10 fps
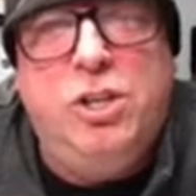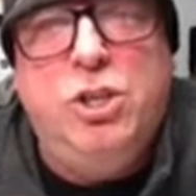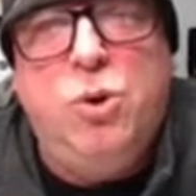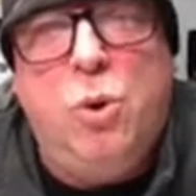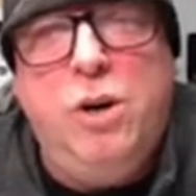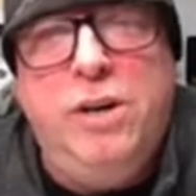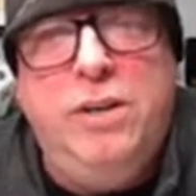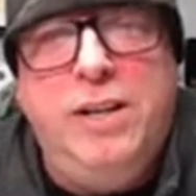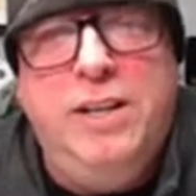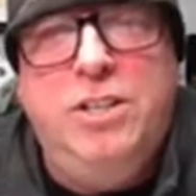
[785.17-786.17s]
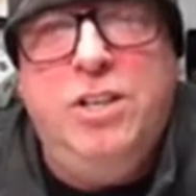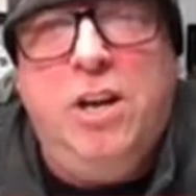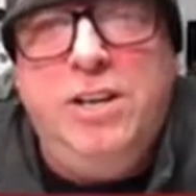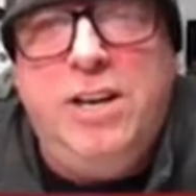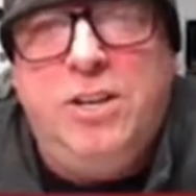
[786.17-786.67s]
and contorted
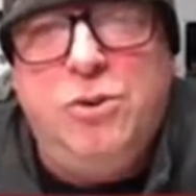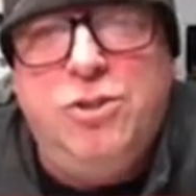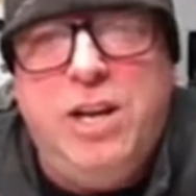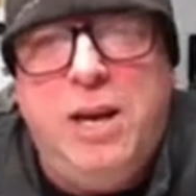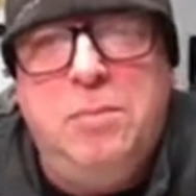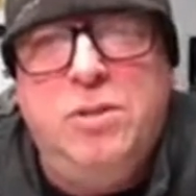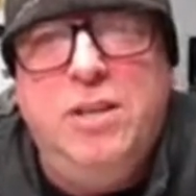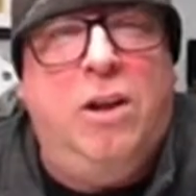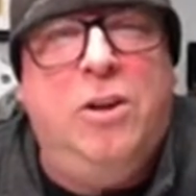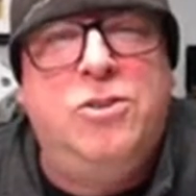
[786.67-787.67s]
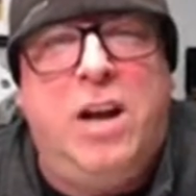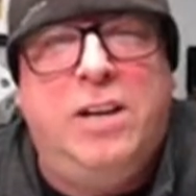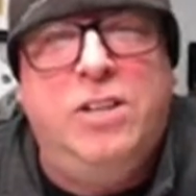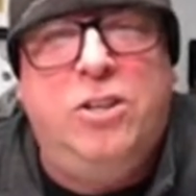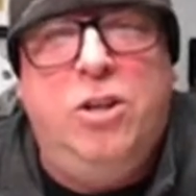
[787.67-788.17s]
into unnatural shapes. Hollow
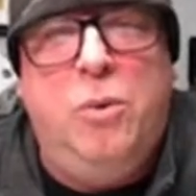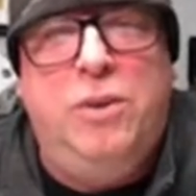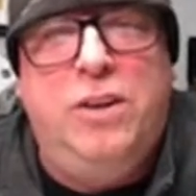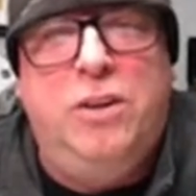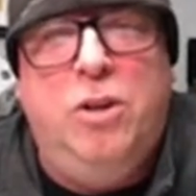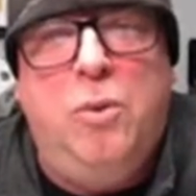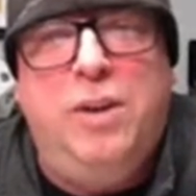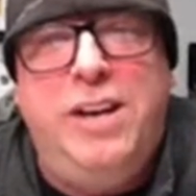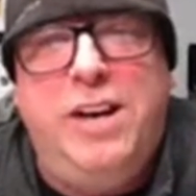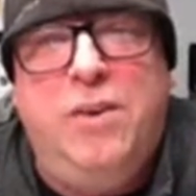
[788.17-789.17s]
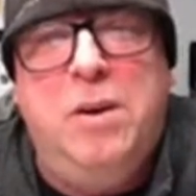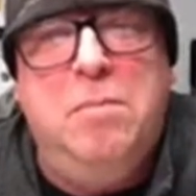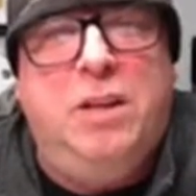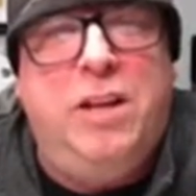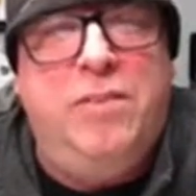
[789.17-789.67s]
sockets that glow with an eerie,
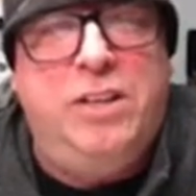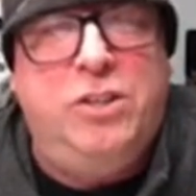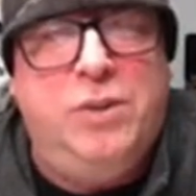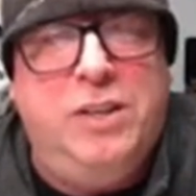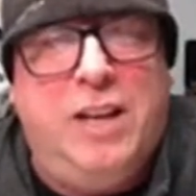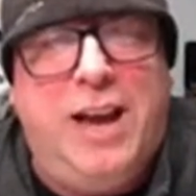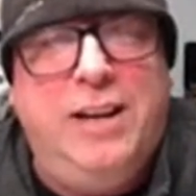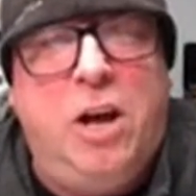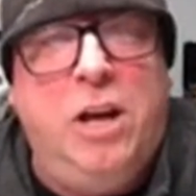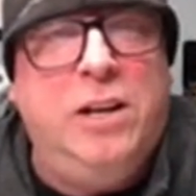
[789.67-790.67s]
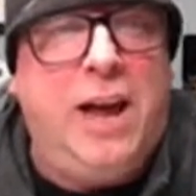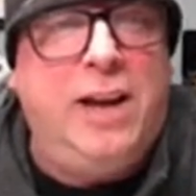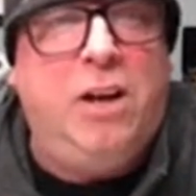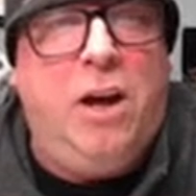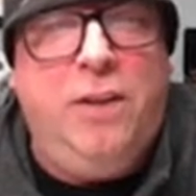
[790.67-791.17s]
malevolent green light.
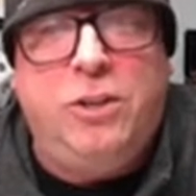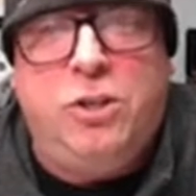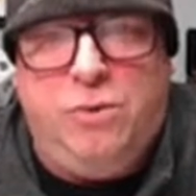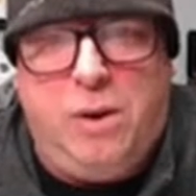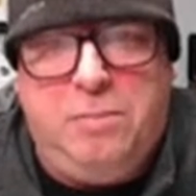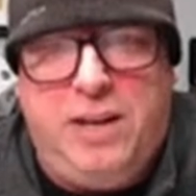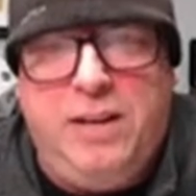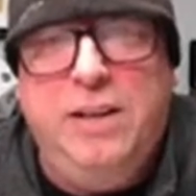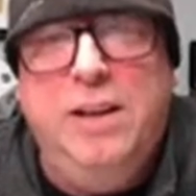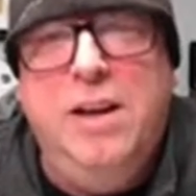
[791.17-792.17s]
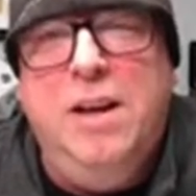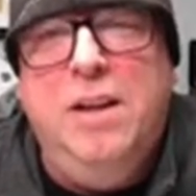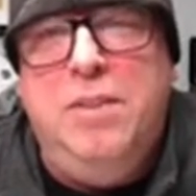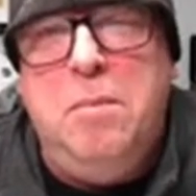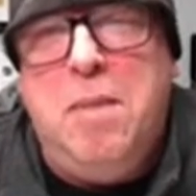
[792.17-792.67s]
Unlike other corrupted,
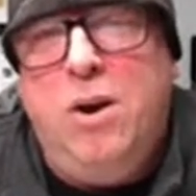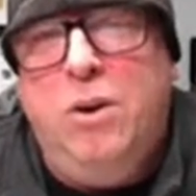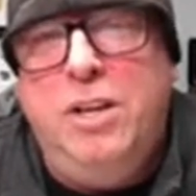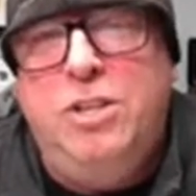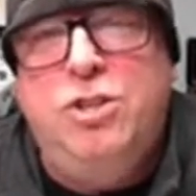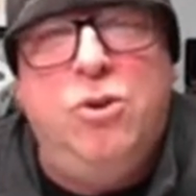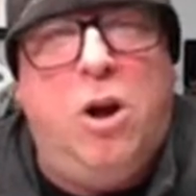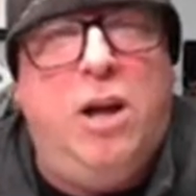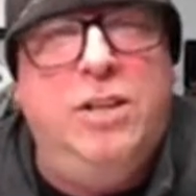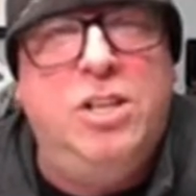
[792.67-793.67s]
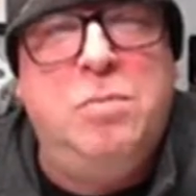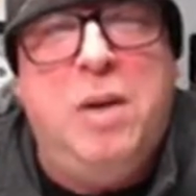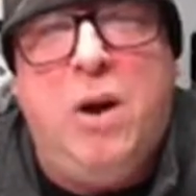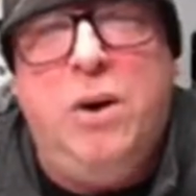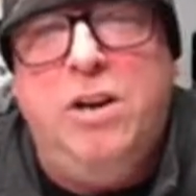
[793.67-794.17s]
the Marrow Lich draws its
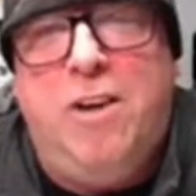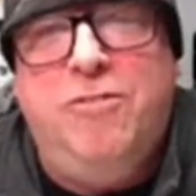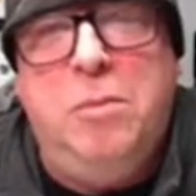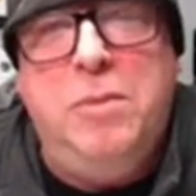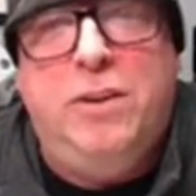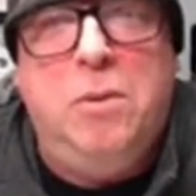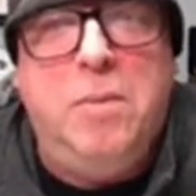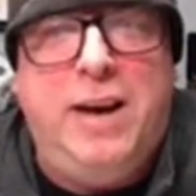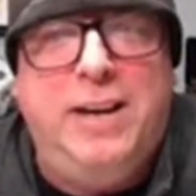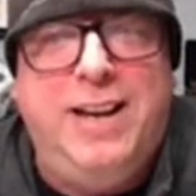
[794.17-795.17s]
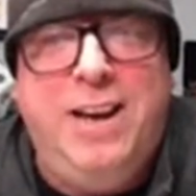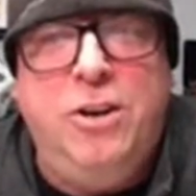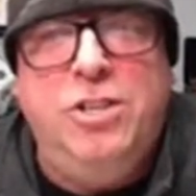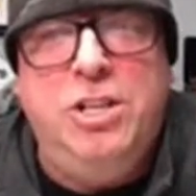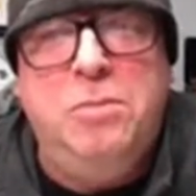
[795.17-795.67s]
power not from necromantic
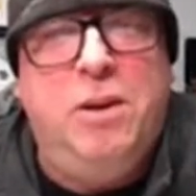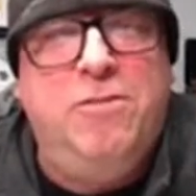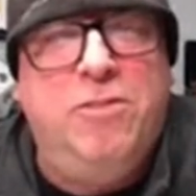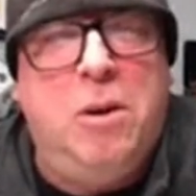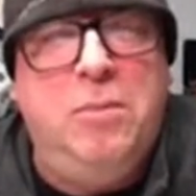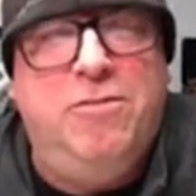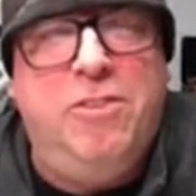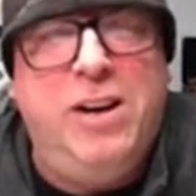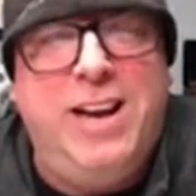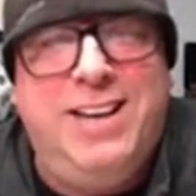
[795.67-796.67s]
energies, but from the very